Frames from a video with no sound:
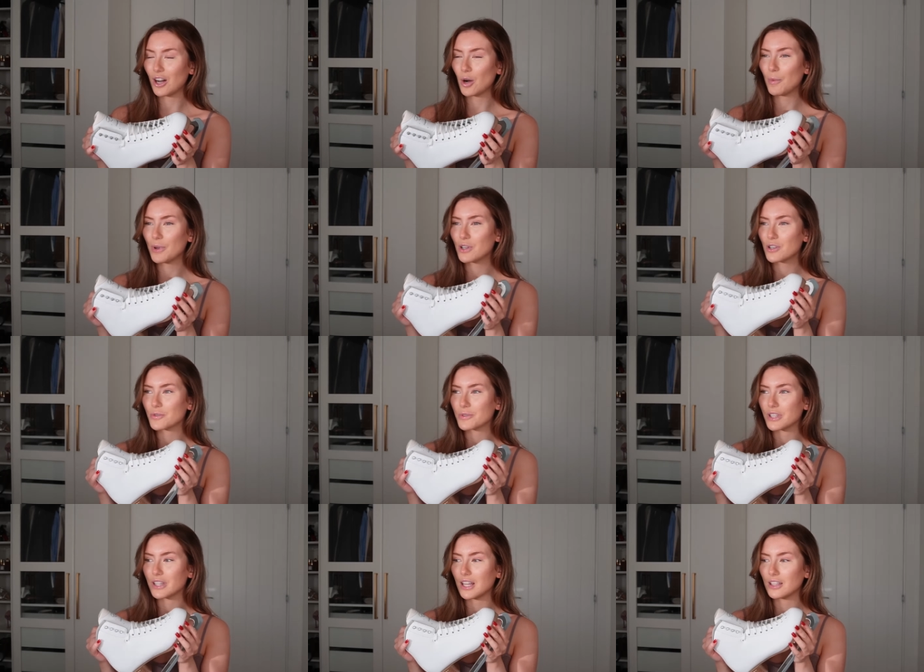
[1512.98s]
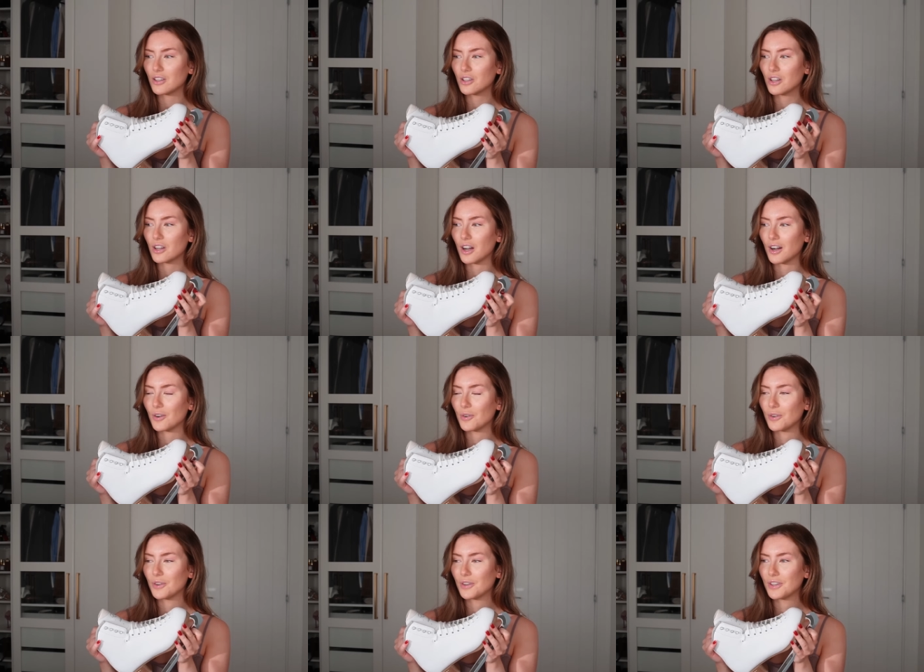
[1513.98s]
oh my gosh, was it that long ago?
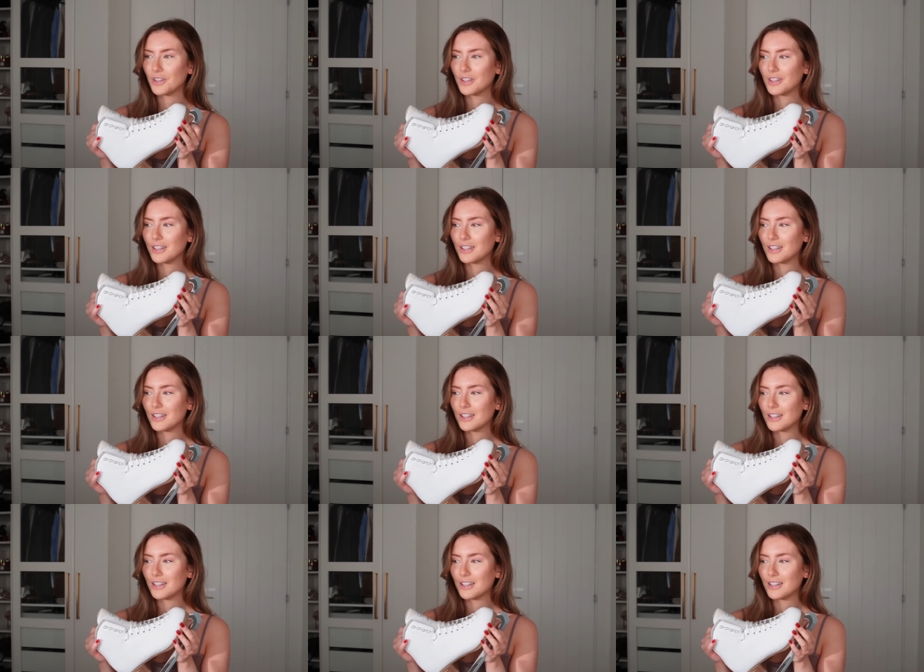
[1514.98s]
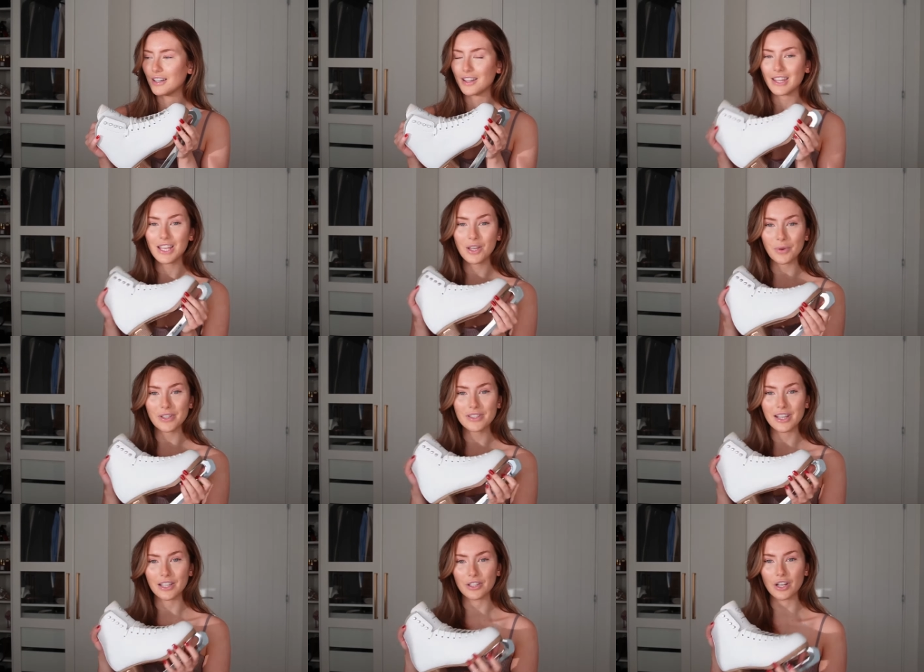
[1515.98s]
I think it was
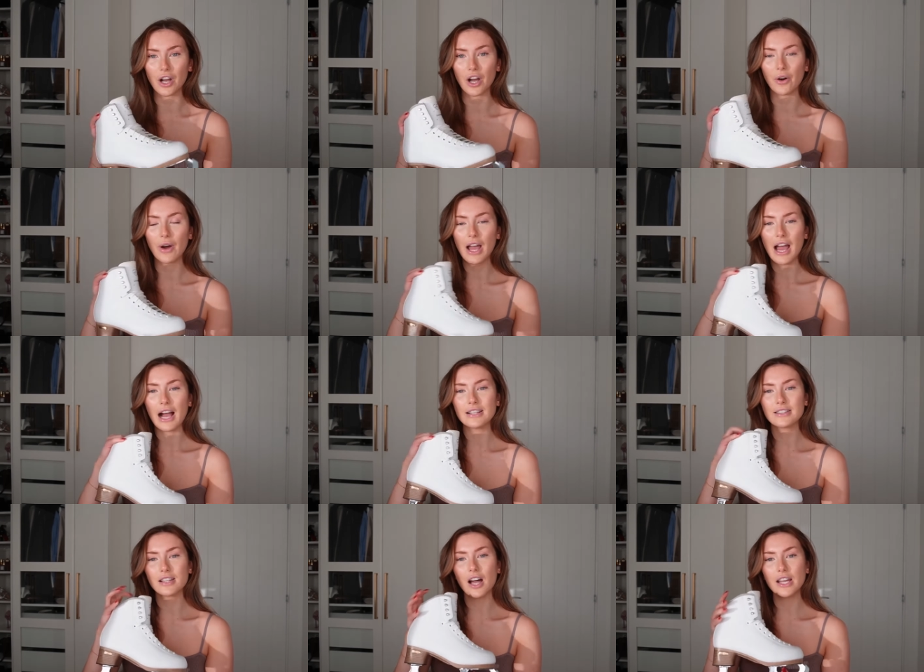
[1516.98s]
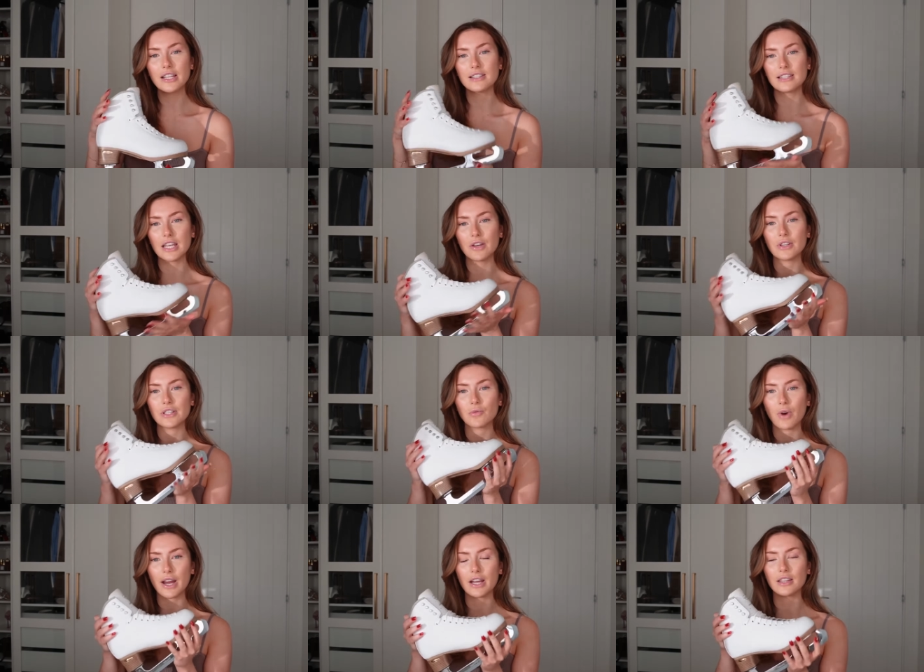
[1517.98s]
that long ago. I started a series
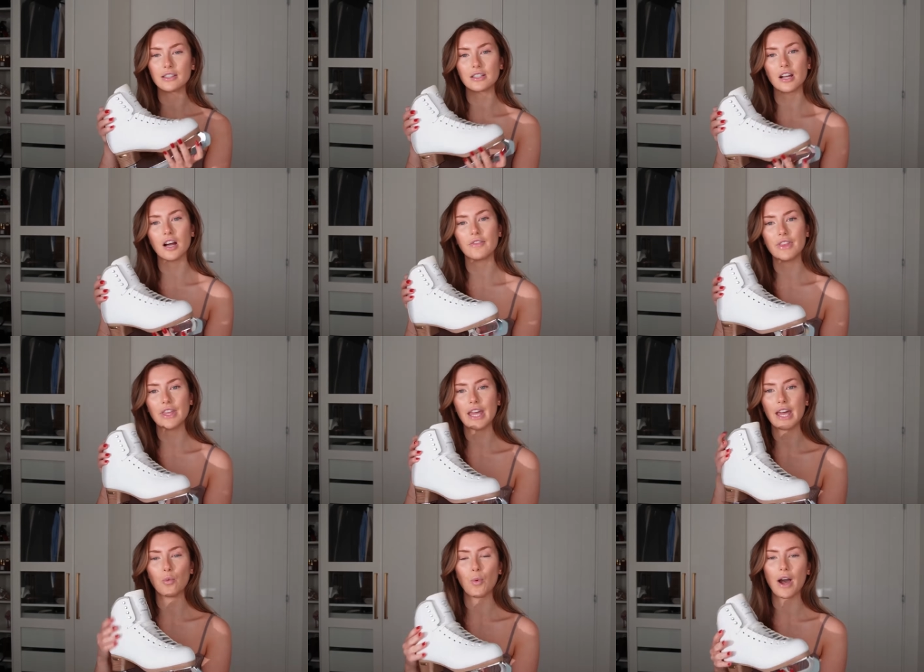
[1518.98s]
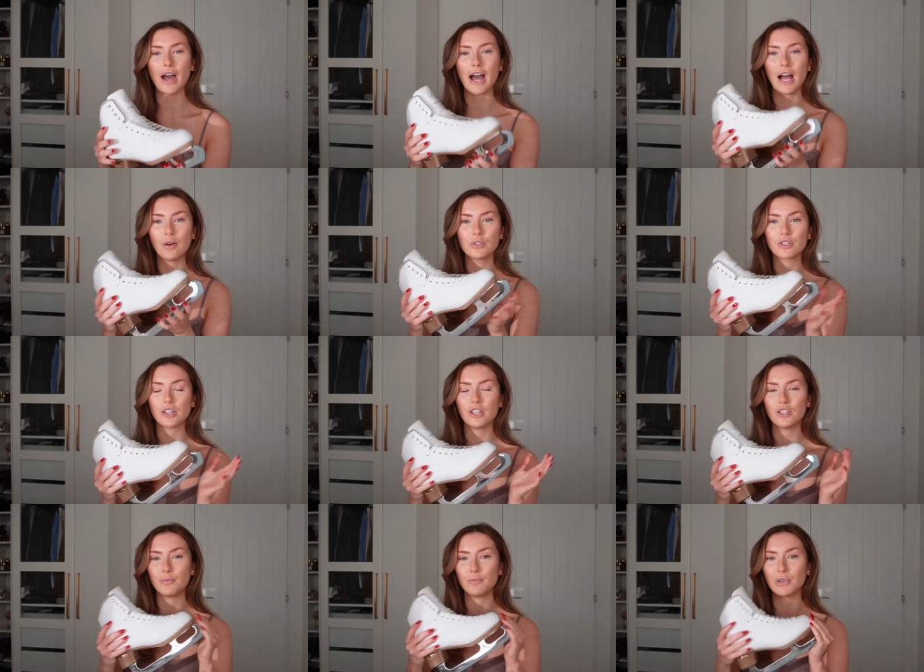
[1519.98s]
right at the start of the year where I was going to
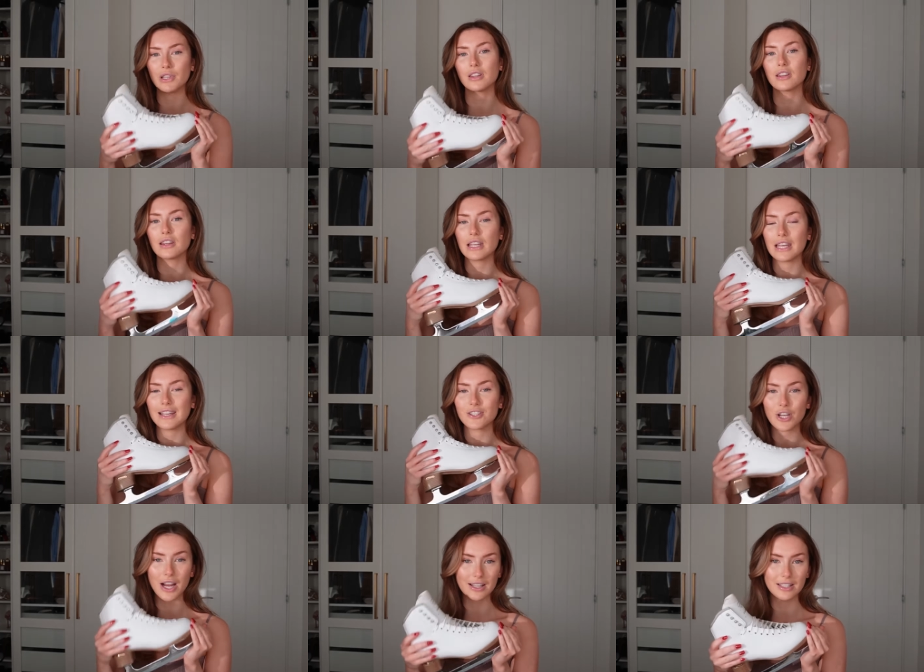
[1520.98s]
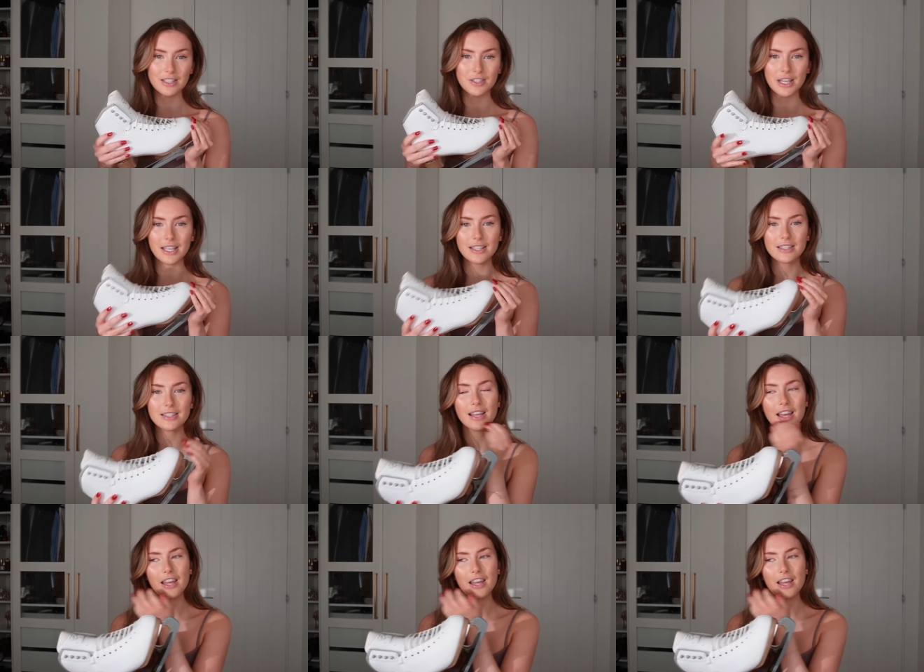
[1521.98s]
do monthly challenges.